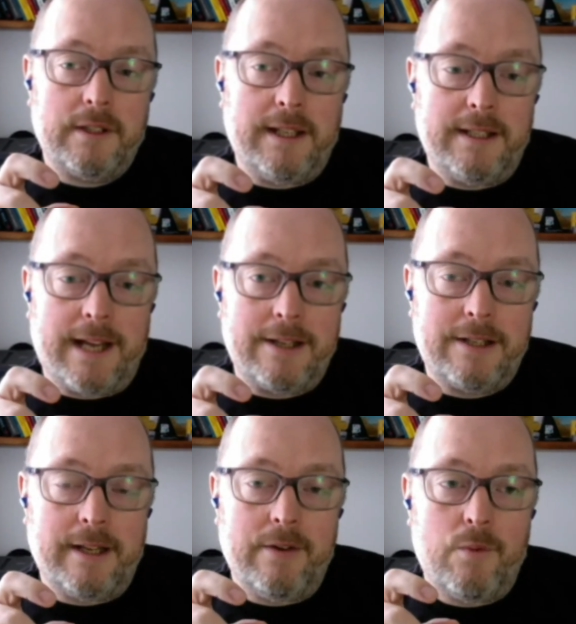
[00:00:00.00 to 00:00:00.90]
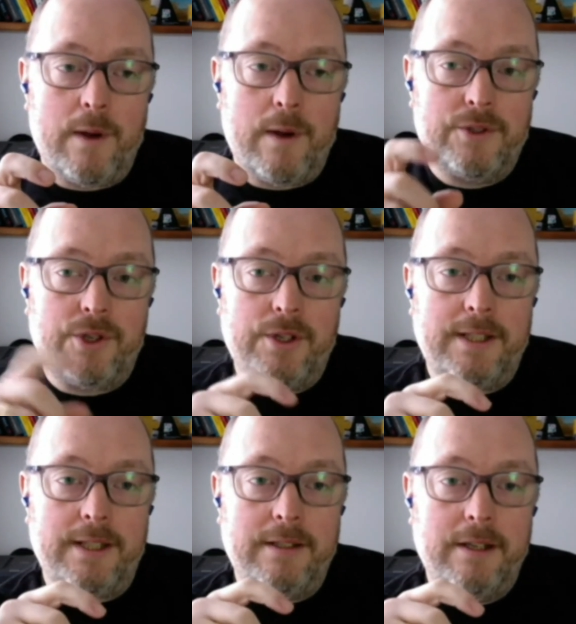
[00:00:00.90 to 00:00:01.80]
is actually well
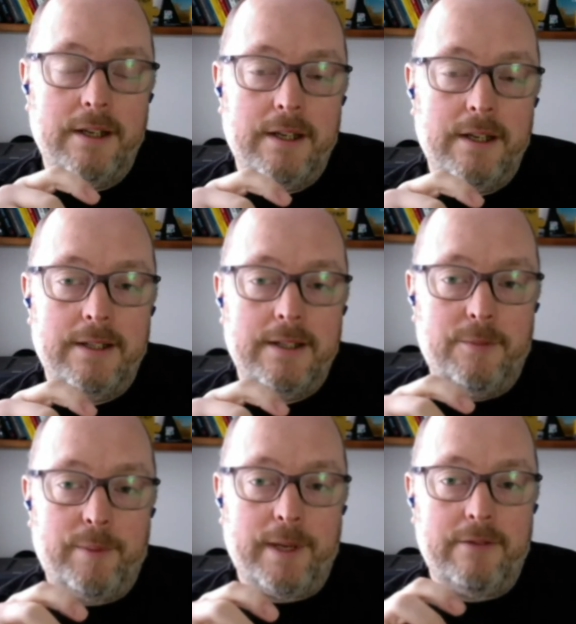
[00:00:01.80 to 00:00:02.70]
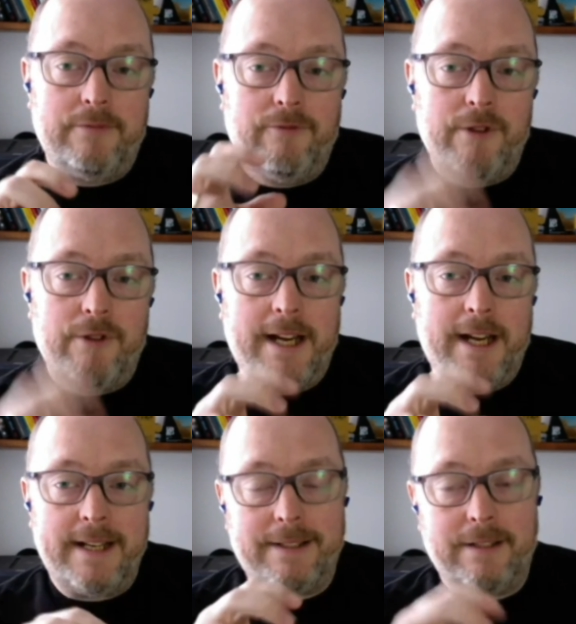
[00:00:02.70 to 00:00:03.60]
suited to be really
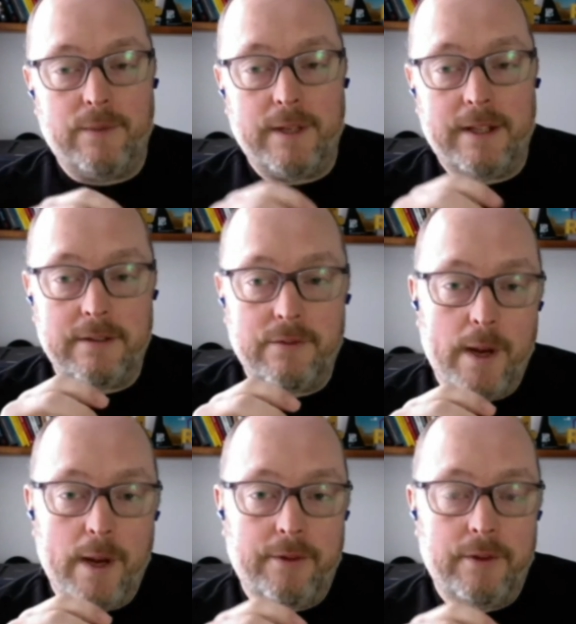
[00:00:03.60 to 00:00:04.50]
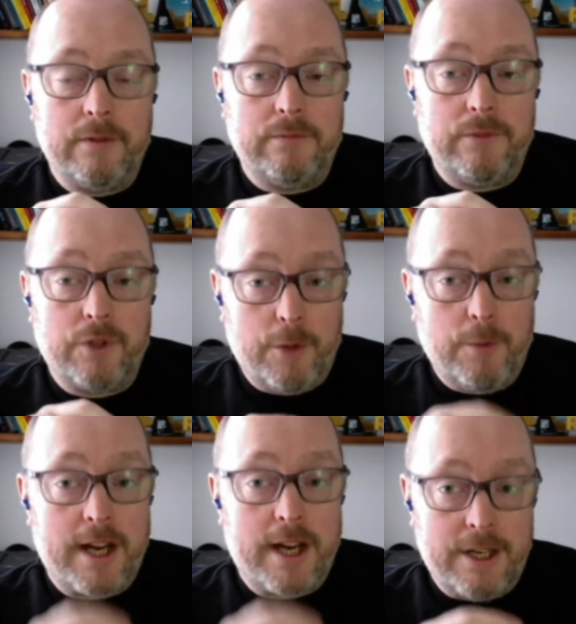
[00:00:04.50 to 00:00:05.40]
connected with
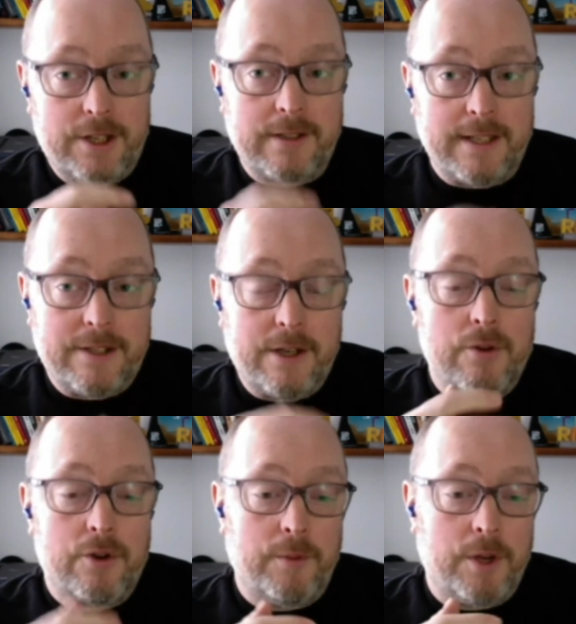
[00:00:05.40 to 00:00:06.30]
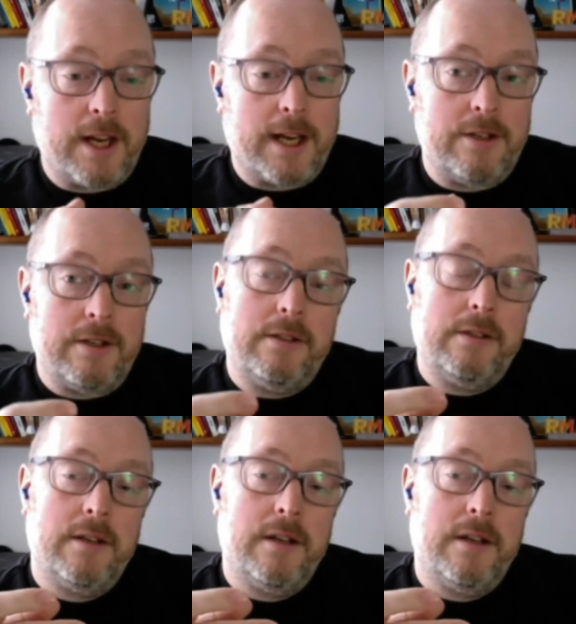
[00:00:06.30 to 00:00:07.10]
communications, internal communications,